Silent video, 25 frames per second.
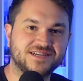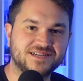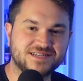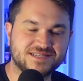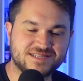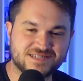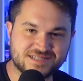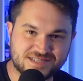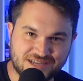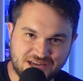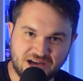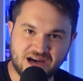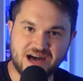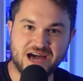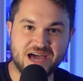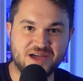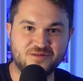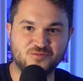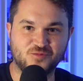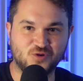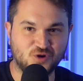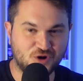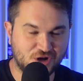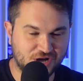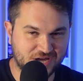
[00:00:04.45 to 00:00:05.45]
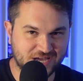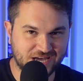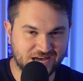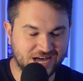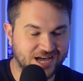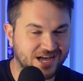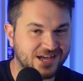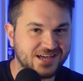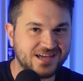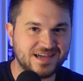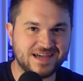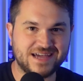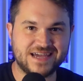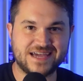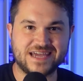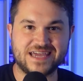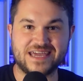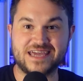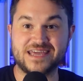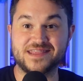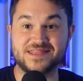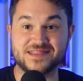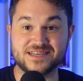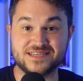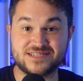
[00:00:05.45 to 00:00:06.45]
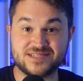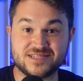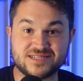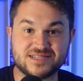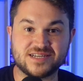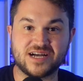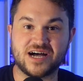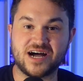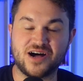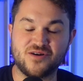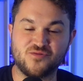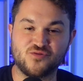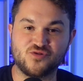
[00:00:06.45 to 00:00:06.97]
Skywalker in the Star